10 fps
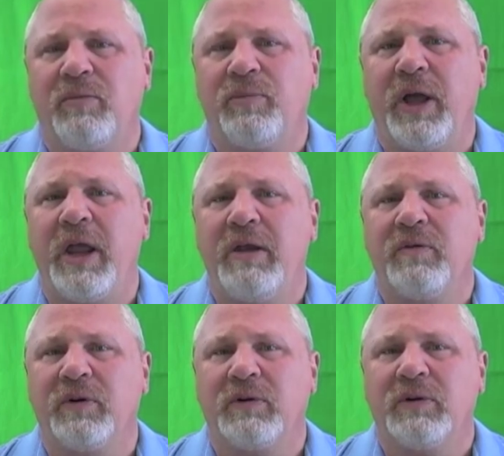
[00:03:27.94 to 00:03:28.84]

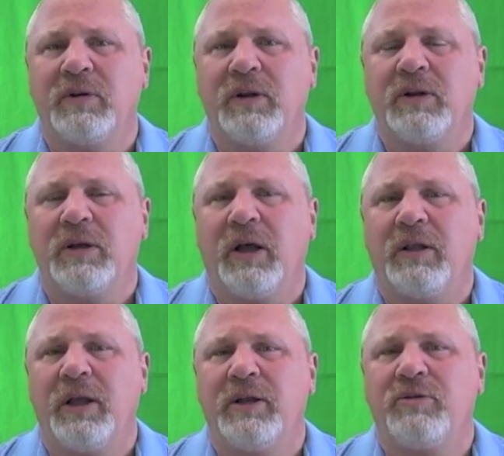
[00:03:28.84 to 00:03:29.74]
behavior.
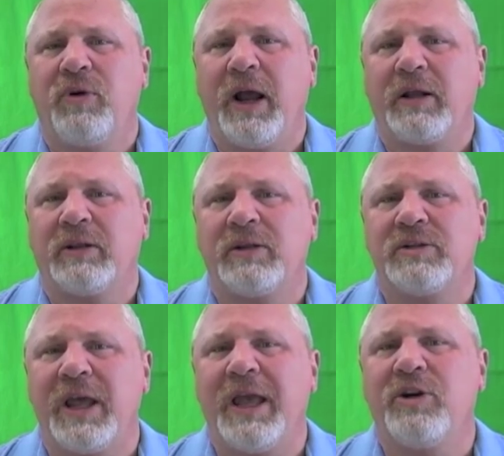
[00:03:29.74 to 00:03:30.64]
They attract
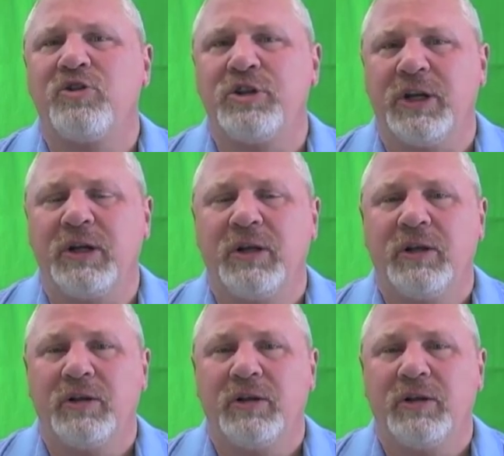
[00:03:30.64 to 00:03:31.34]
this energy